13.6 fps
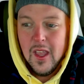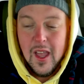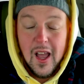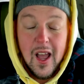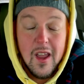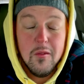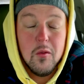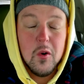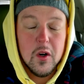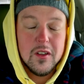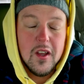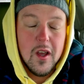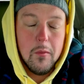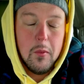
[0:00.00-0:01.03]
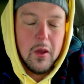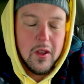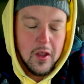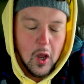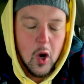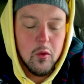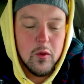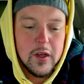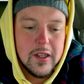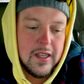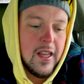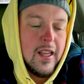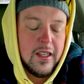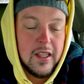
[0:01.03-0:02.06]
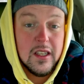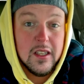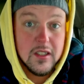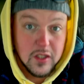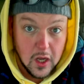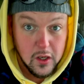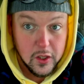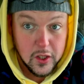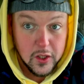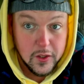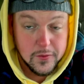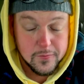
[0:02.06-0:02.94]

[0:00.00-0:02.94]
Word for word: I've worked up a ridiculous hunger.